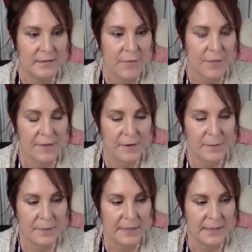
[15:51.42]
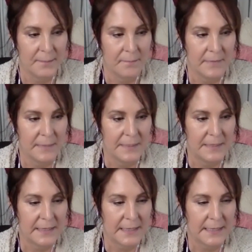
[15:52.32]
therapy maybe
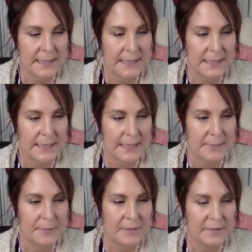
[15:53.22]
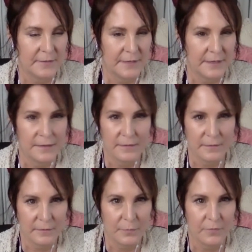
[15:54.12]
a couple of
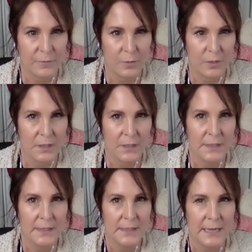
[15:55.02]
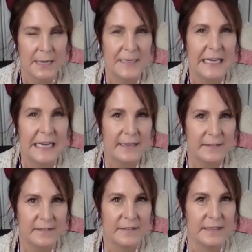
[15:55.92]
years before. I mean, I had
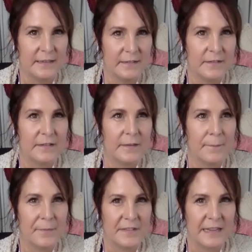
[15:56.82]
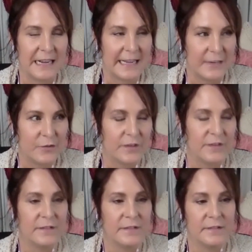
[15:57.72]
seen some
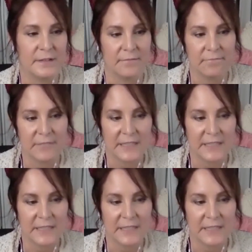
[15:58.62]
psychiatrists and